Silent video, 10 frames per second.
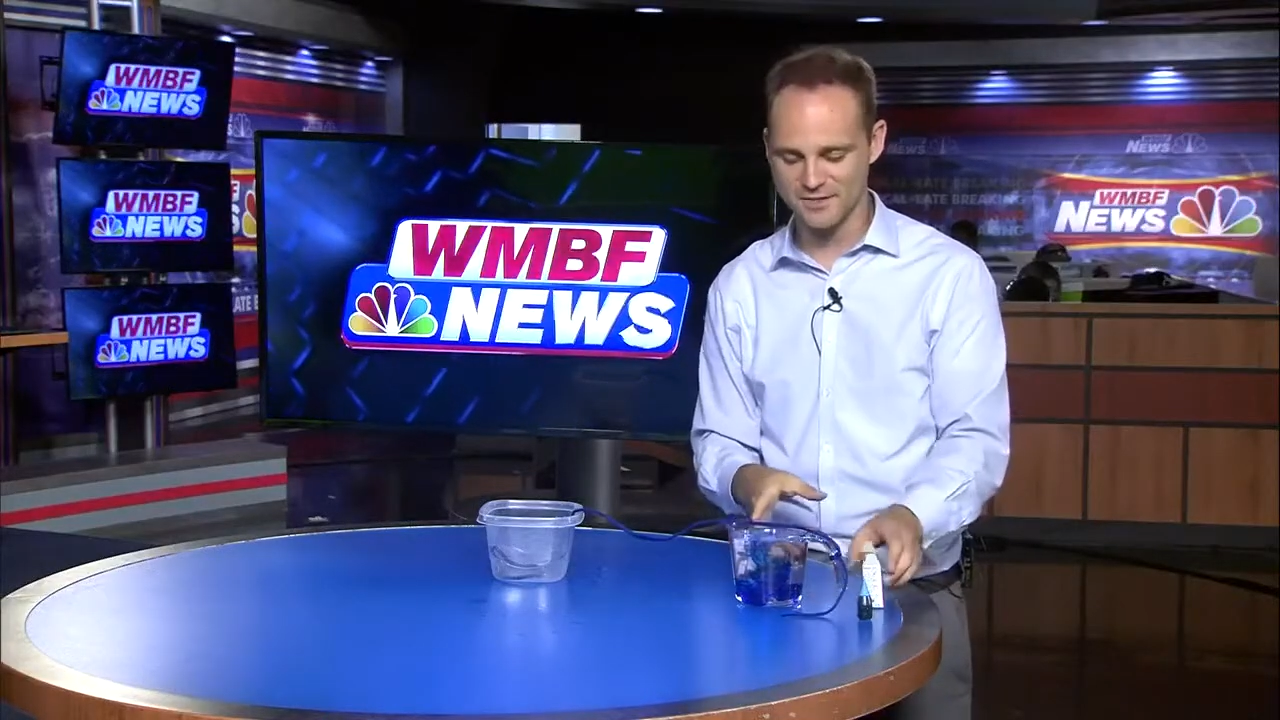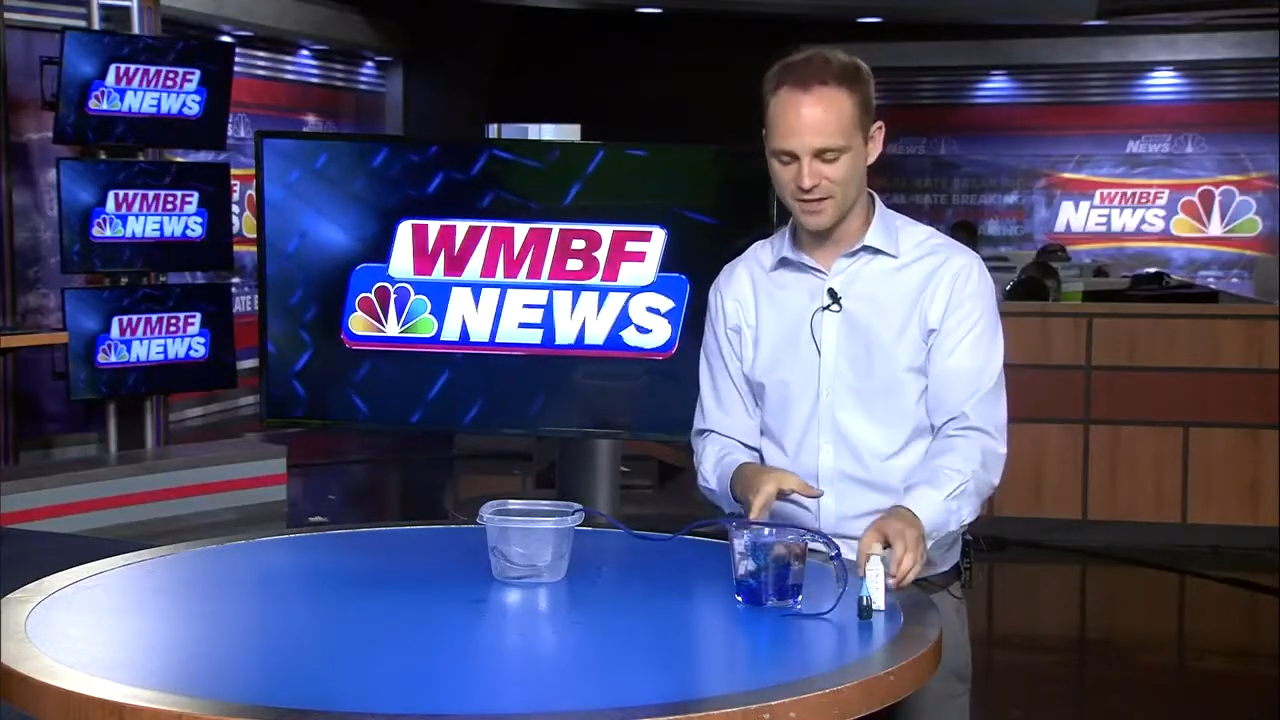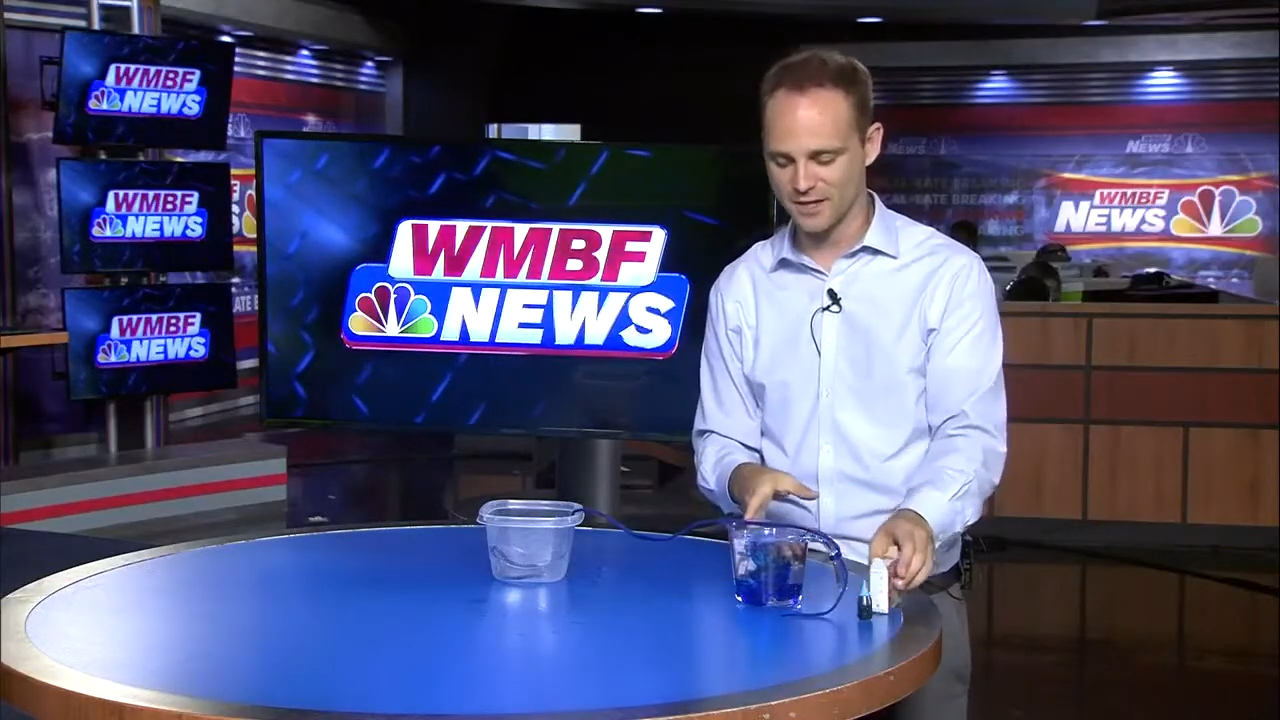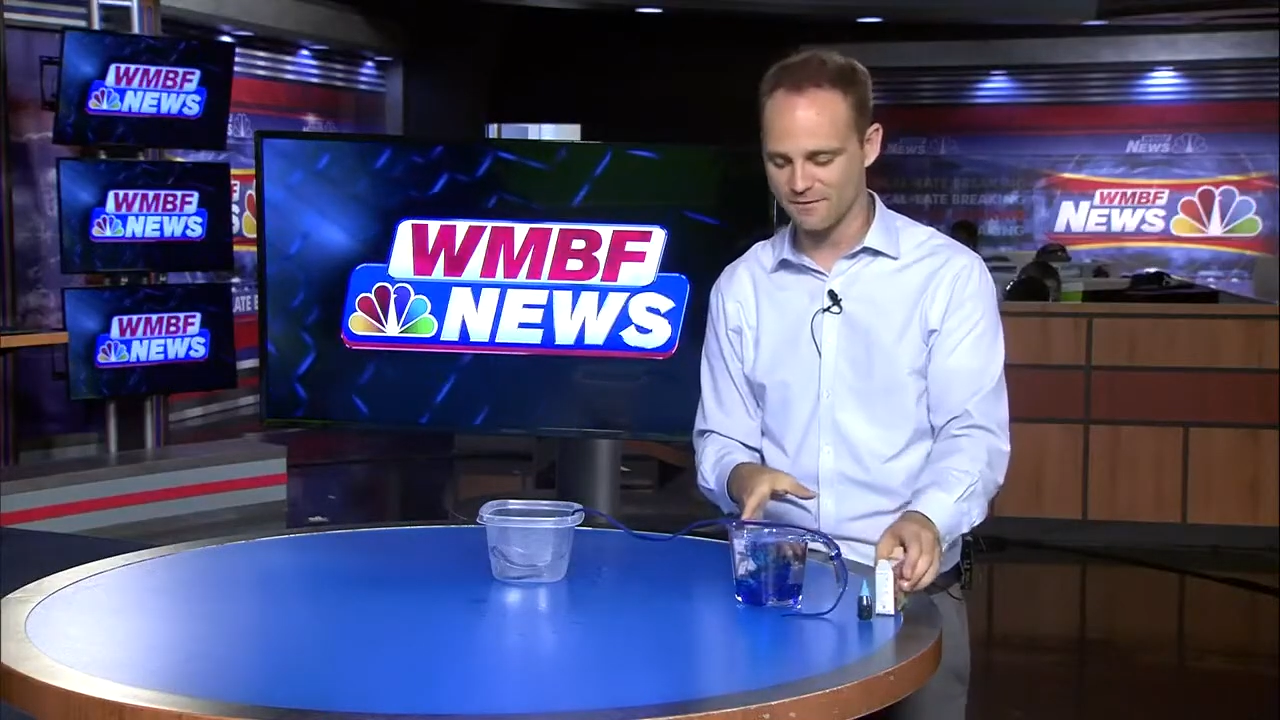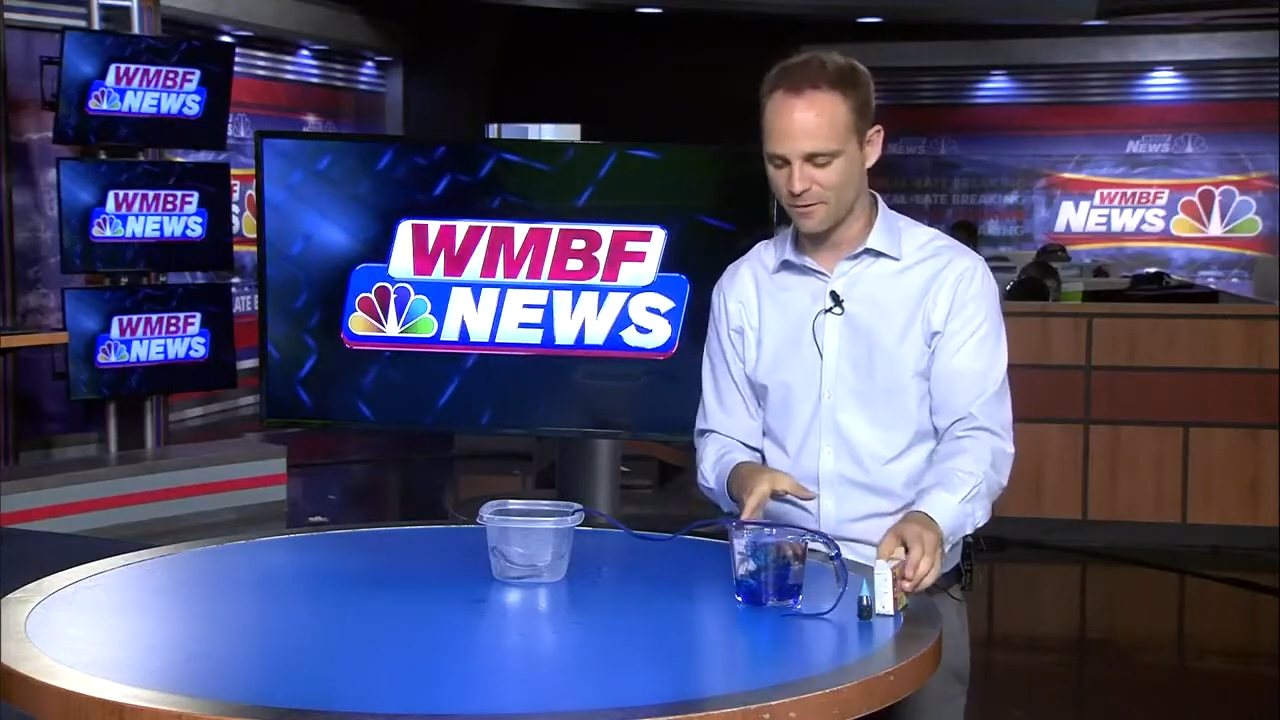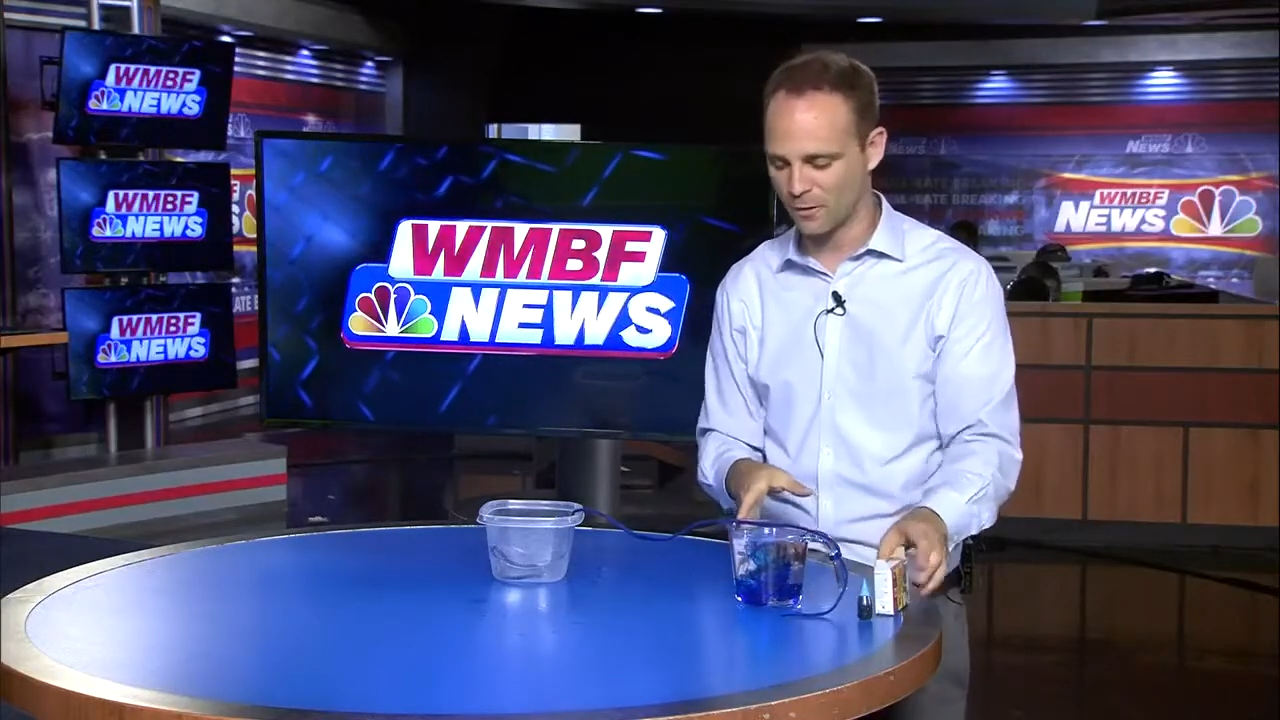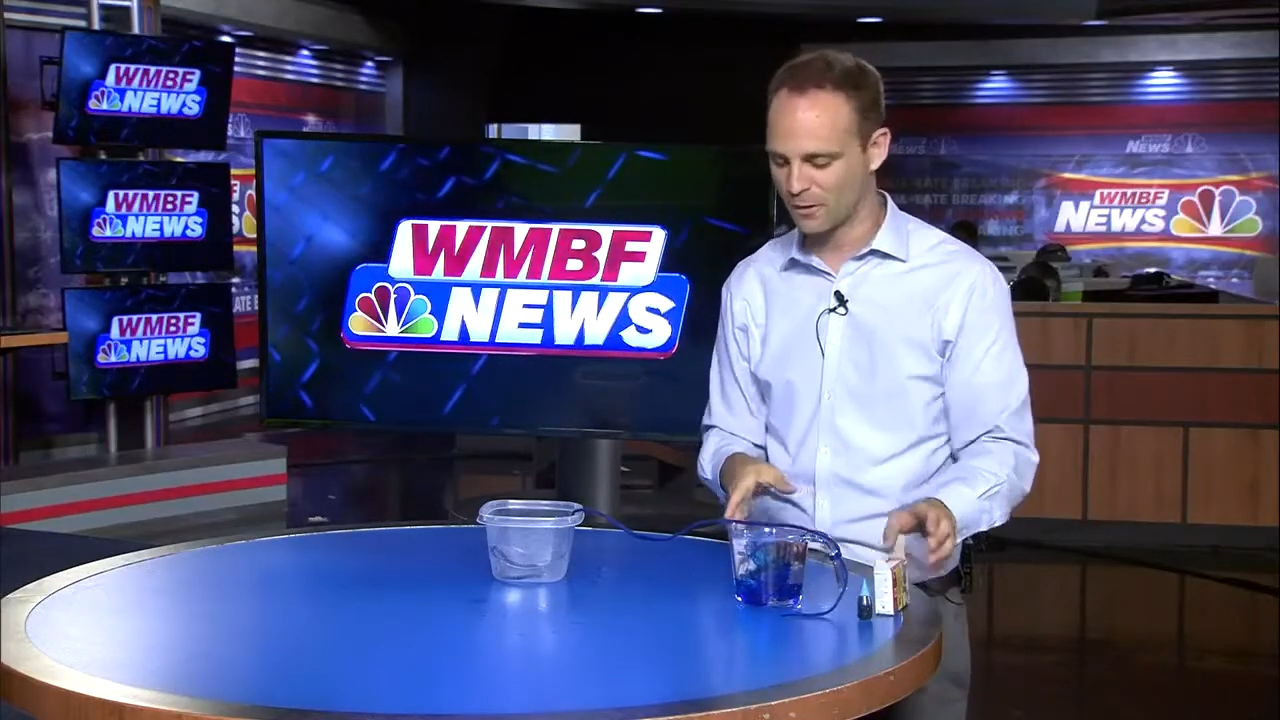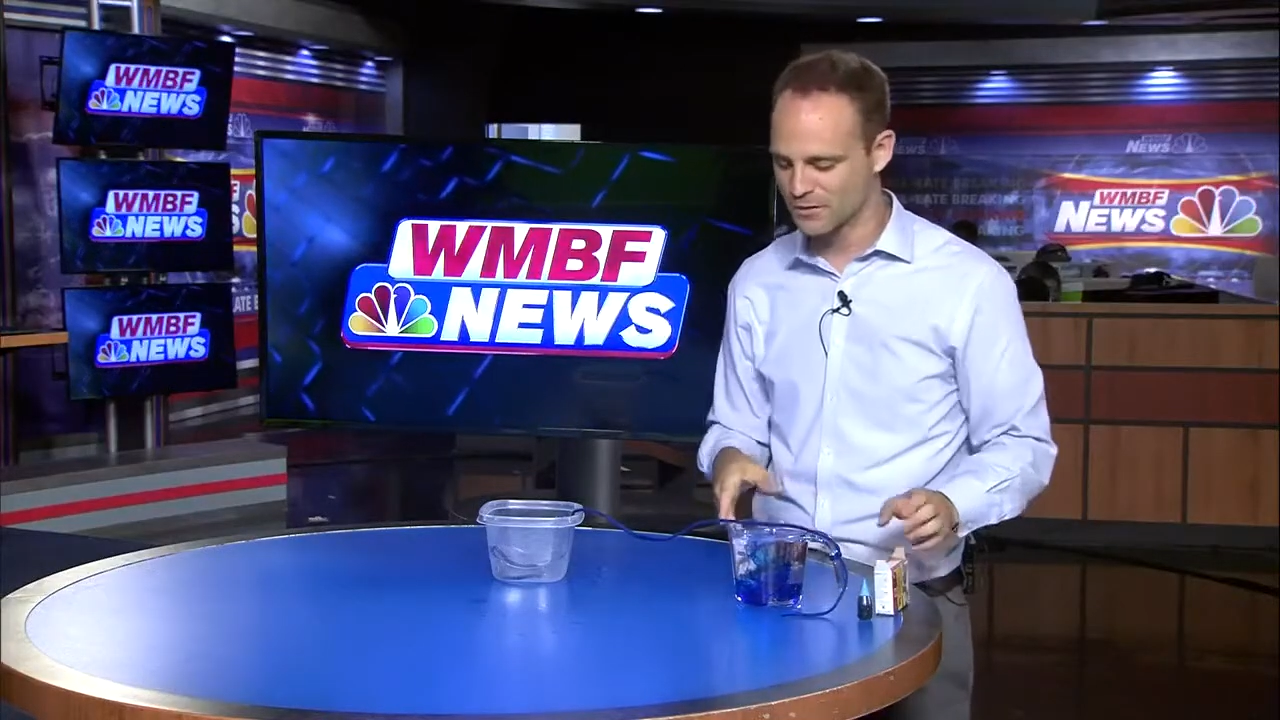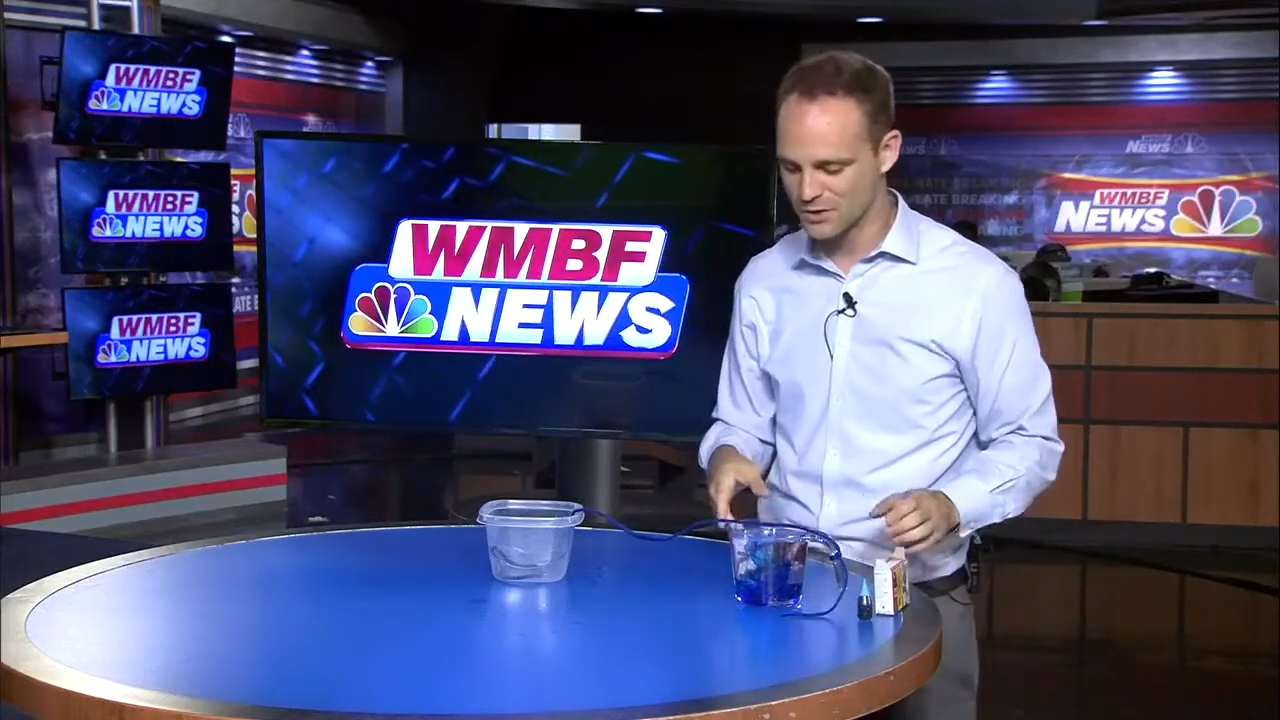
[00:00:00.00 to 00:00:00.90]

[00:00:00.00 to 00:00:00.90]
very full,